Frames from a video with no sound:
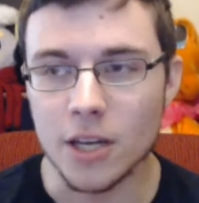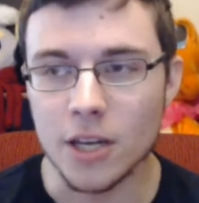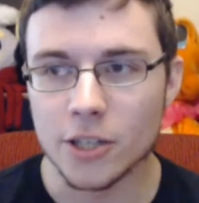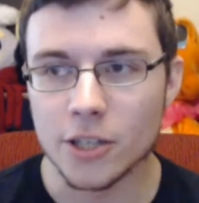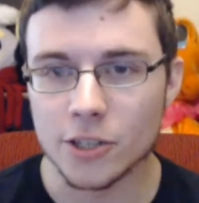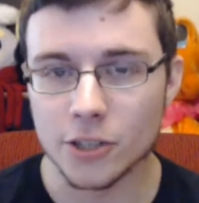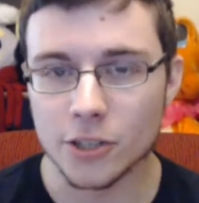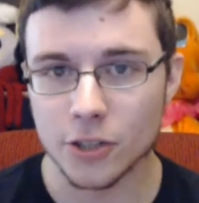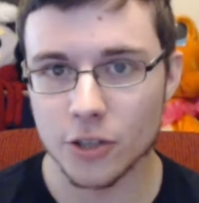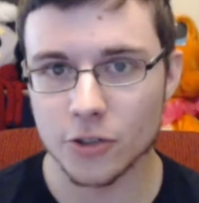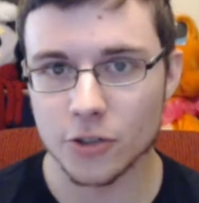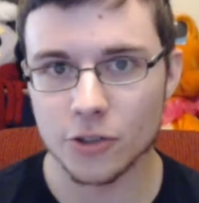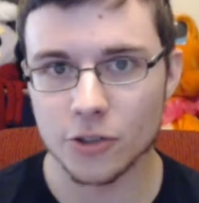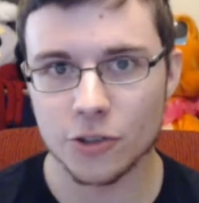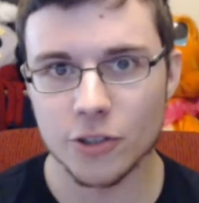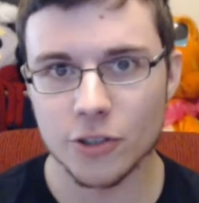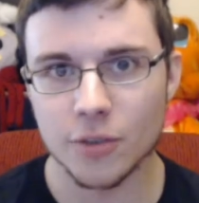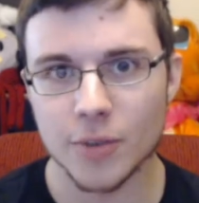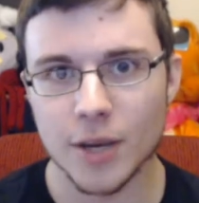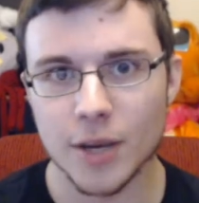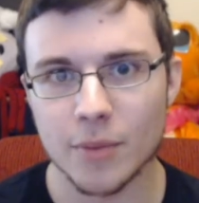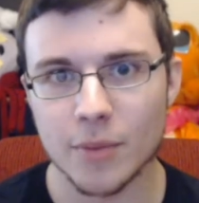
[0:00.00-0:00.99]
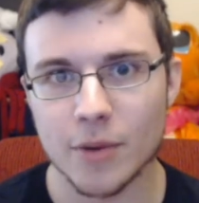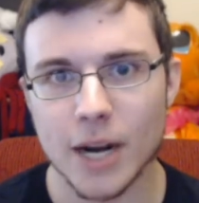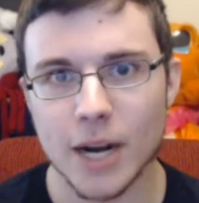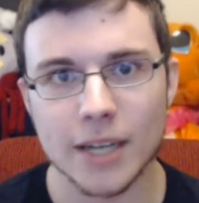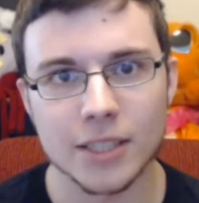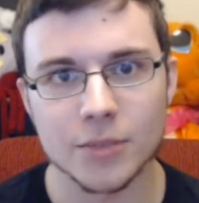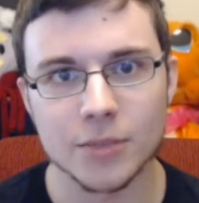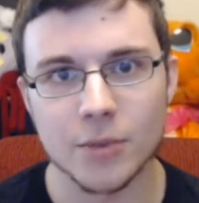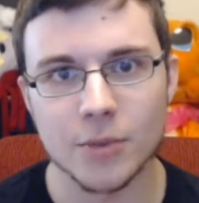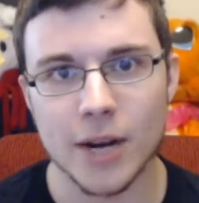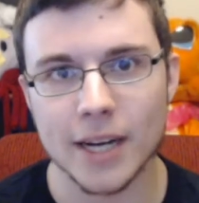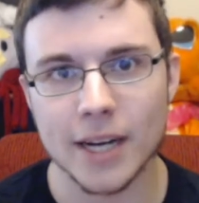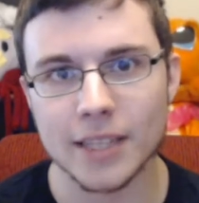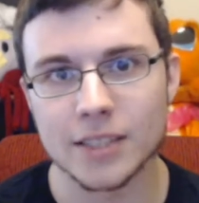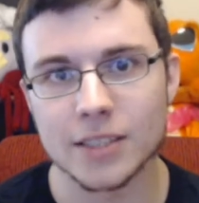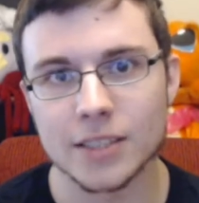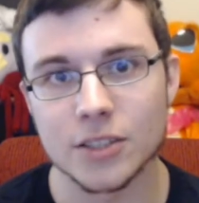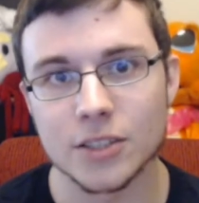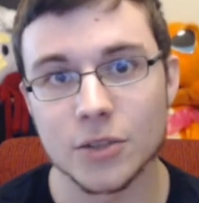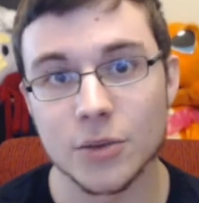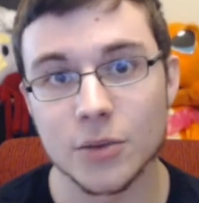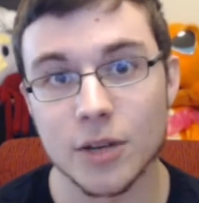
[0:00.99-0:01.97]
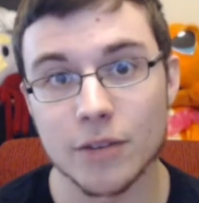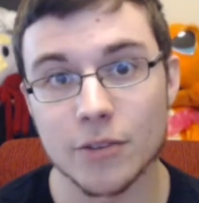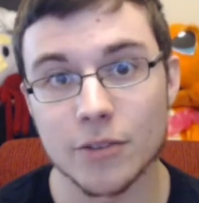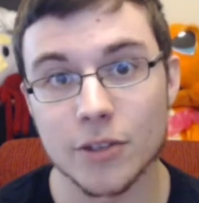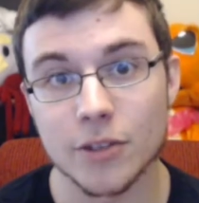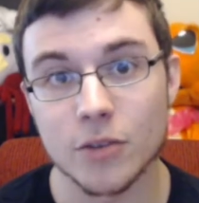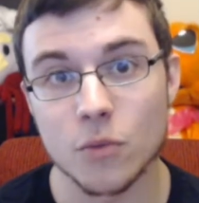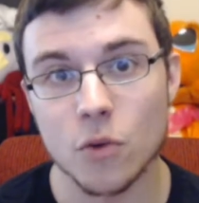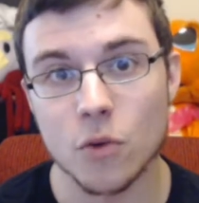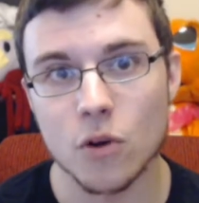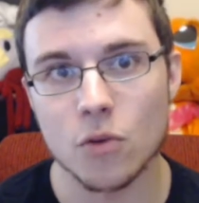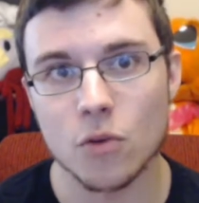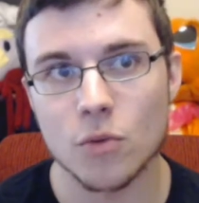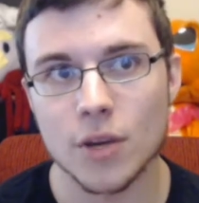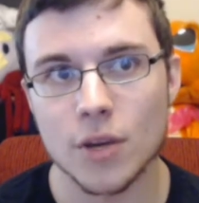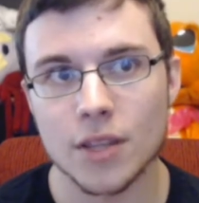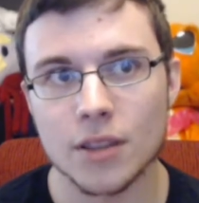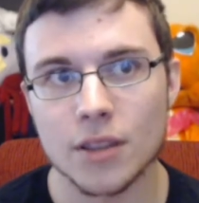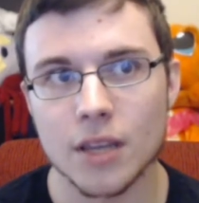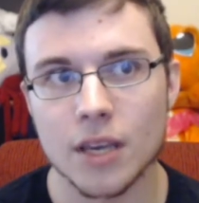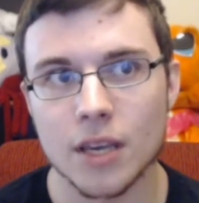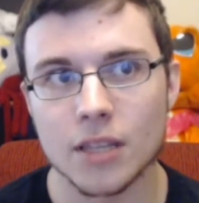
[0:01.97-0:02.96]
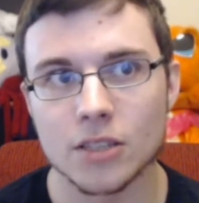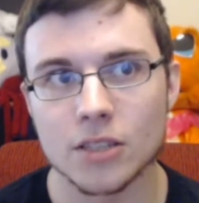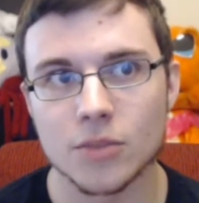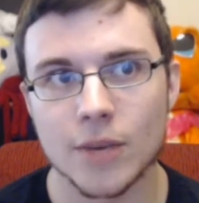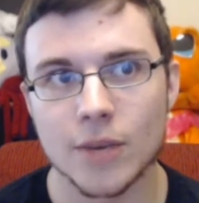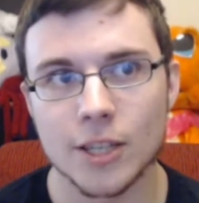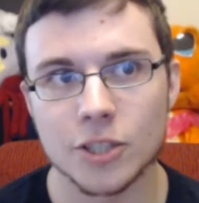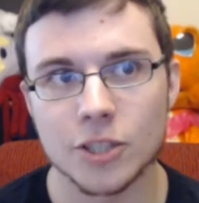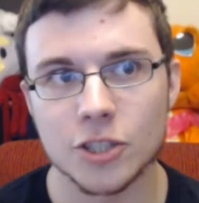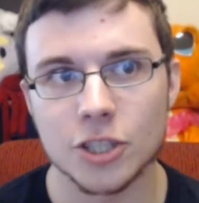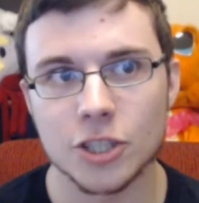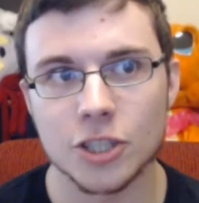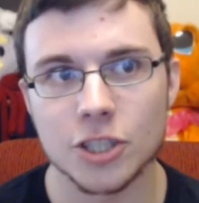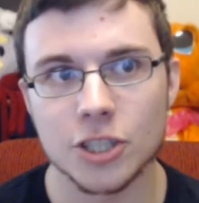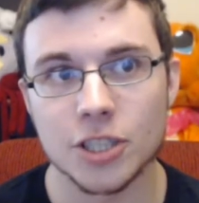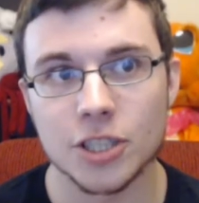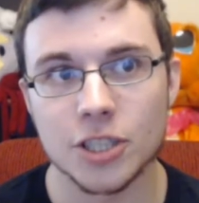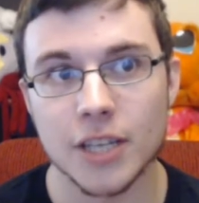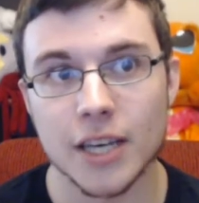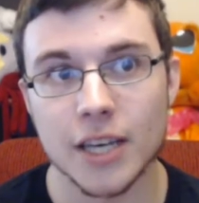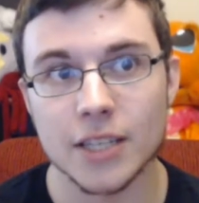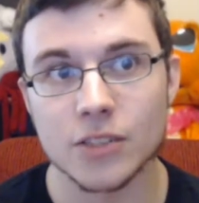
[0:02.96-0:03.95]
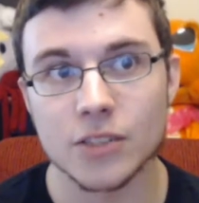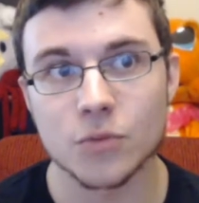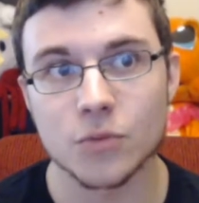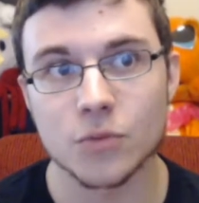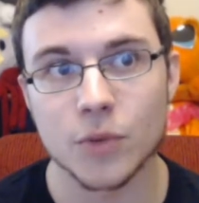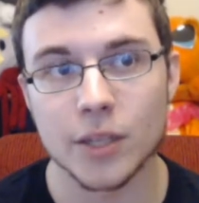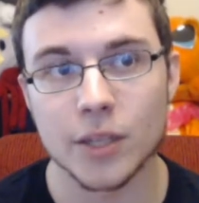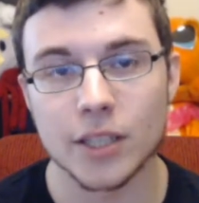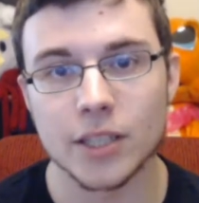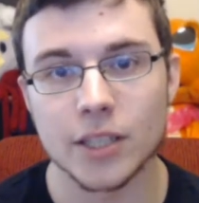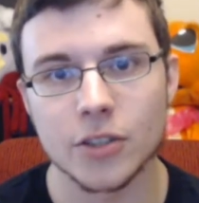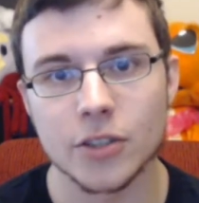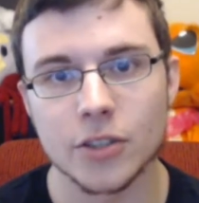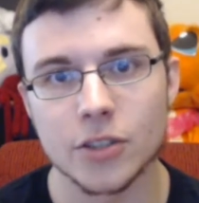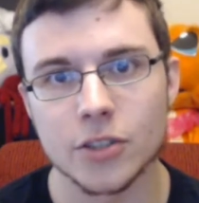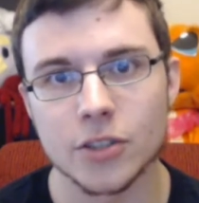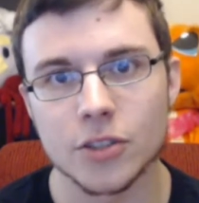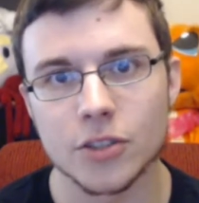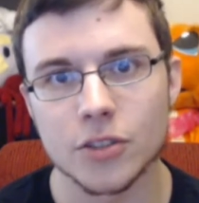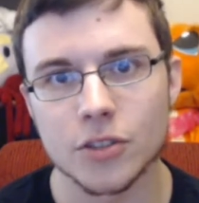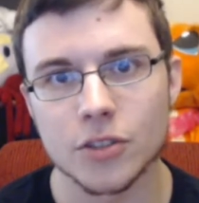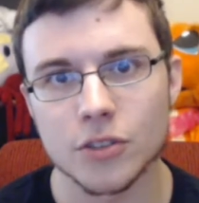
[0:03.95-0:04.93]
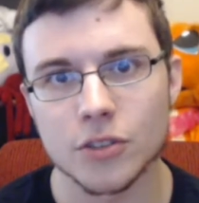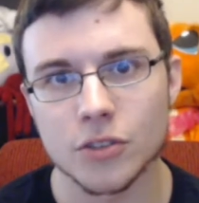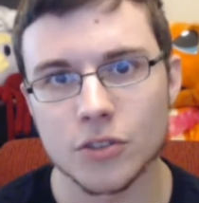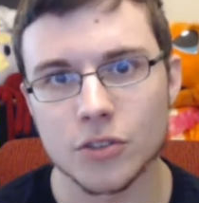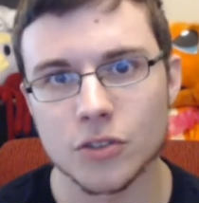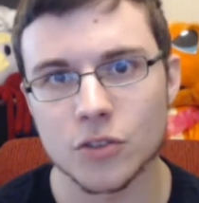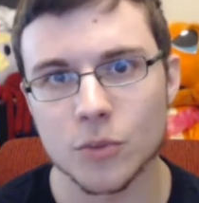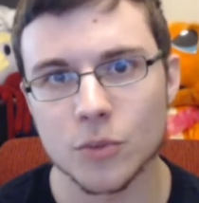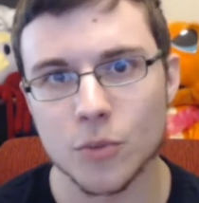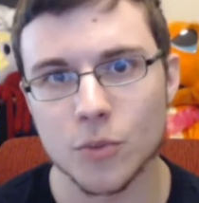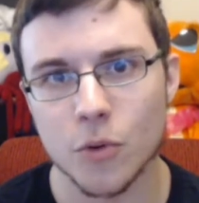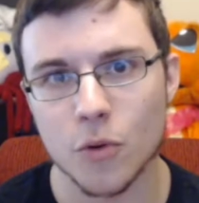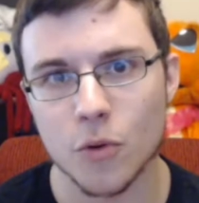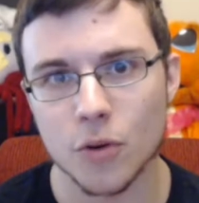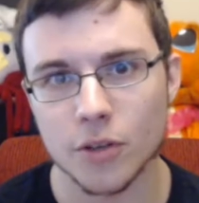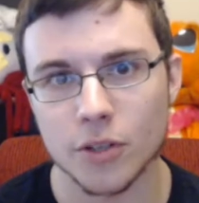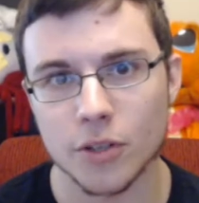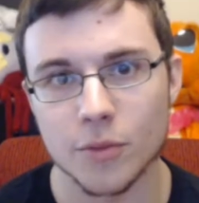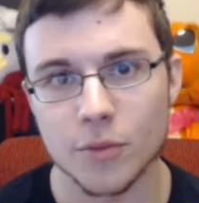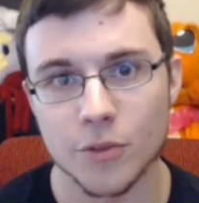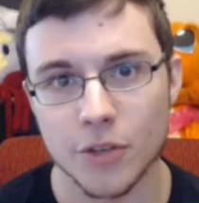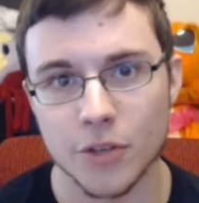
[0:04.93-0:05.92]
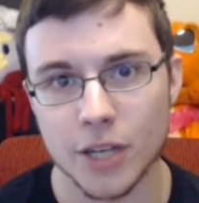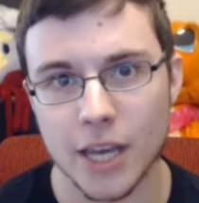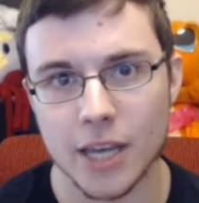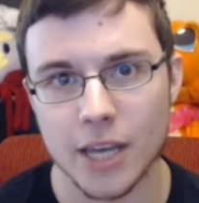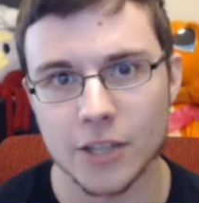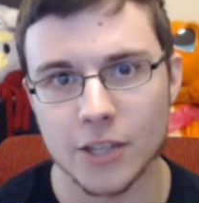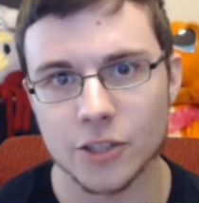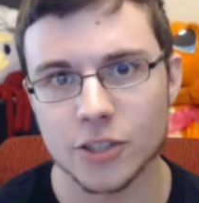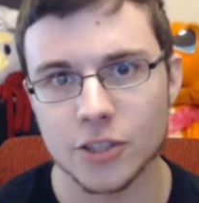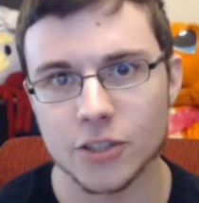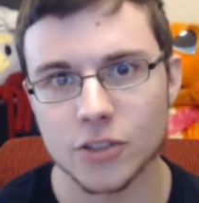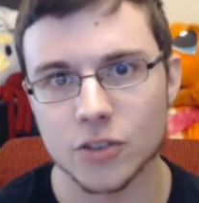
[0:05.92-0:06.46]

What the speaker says: Challenge you can make practice brackets and do whatever you want with, and Smash GG has really good support communication.